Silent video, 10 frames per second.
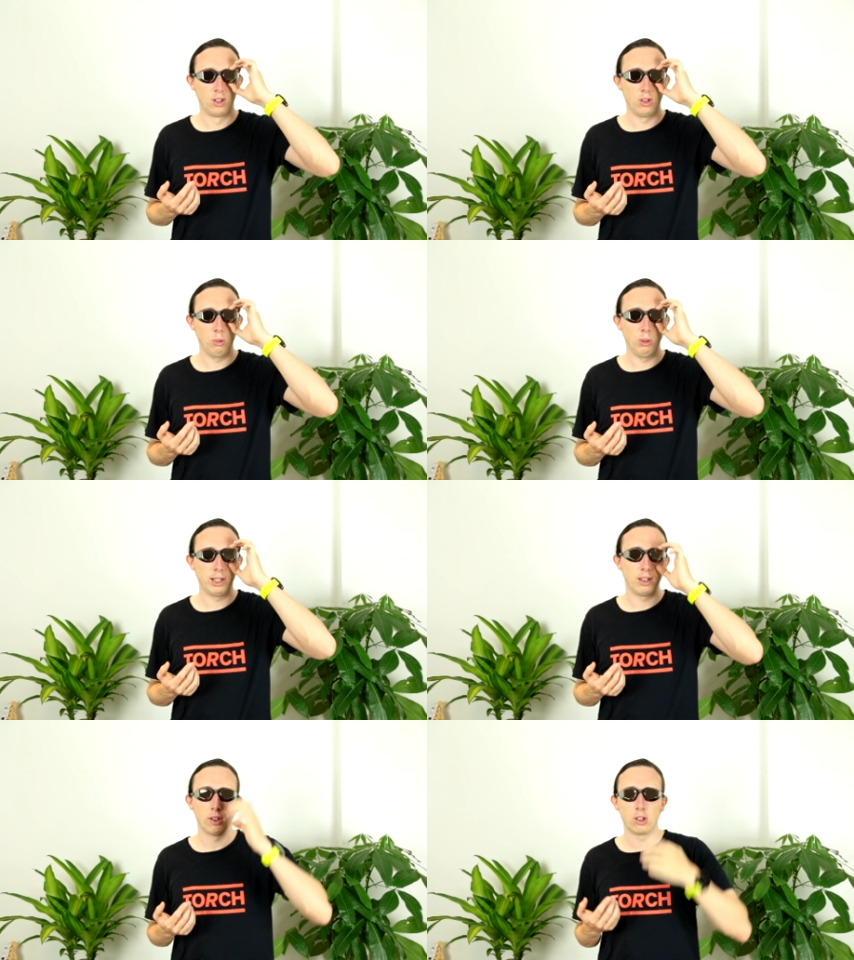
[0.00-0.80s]

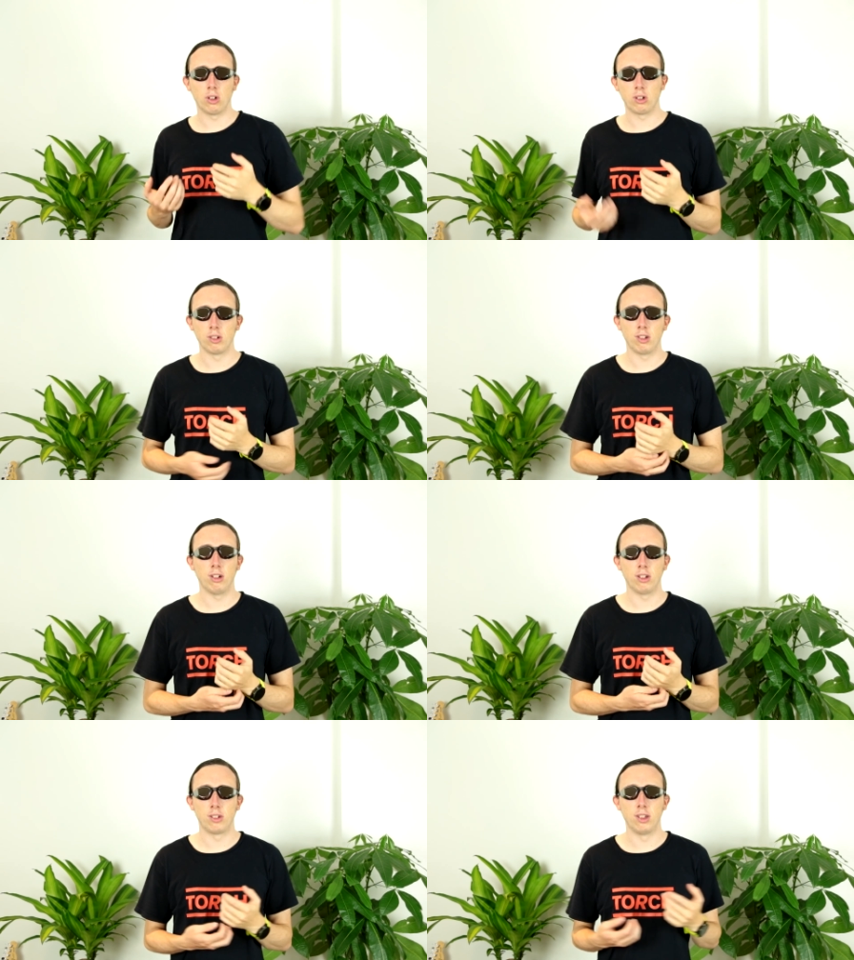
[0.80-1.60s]
that the goggles
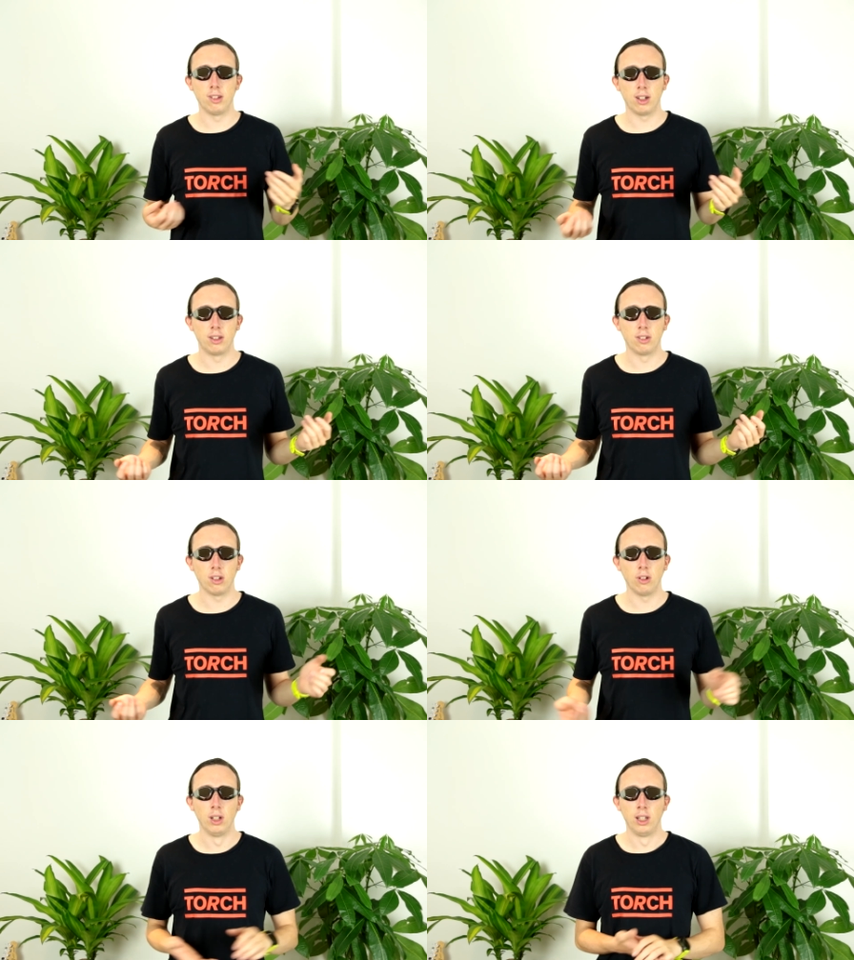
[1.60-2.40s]
are designed.
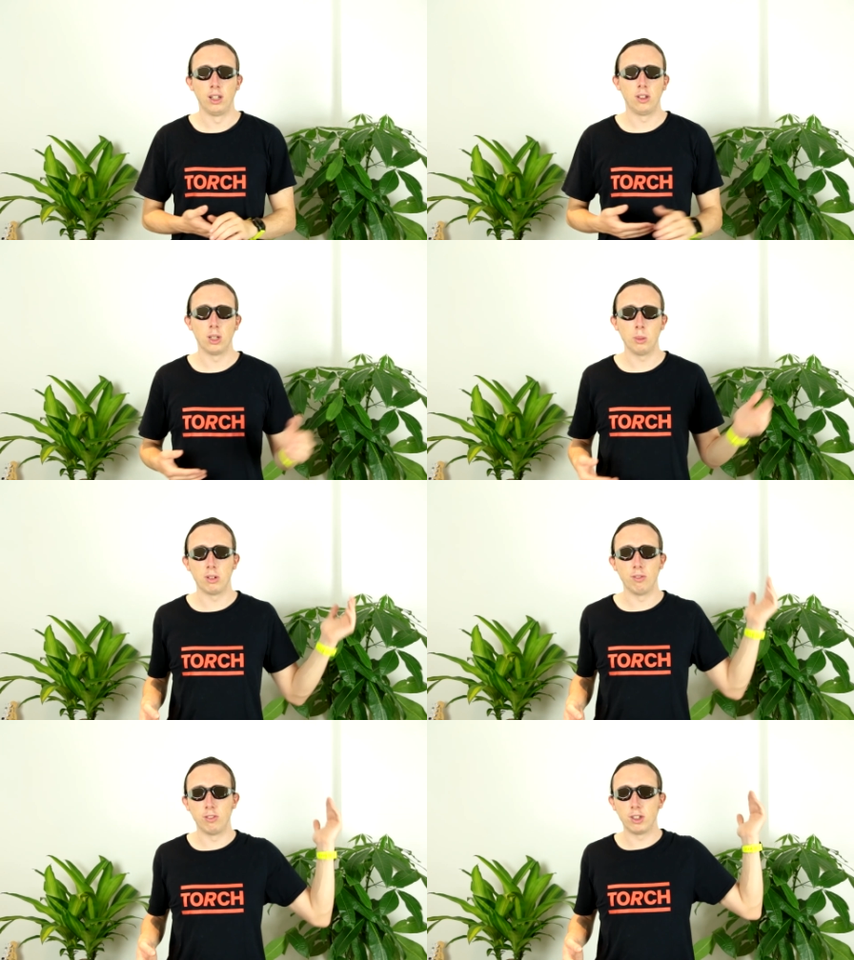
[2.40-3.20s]
So in
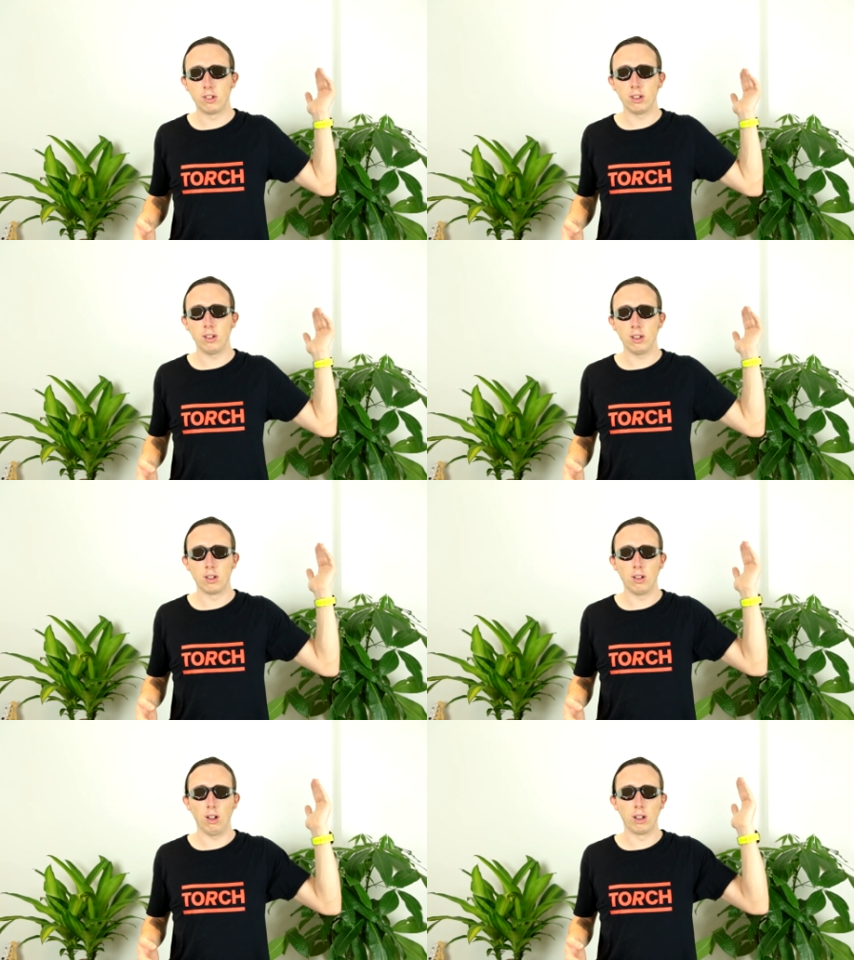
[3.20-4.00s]
terms of vision,
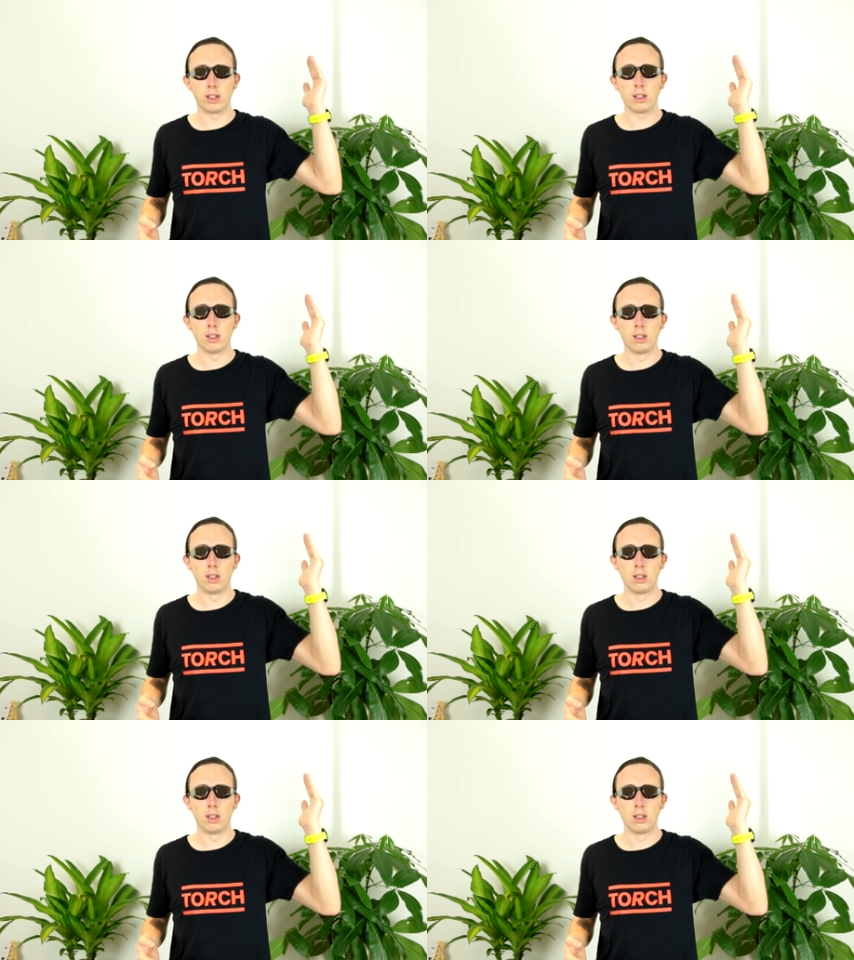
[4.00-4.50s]
like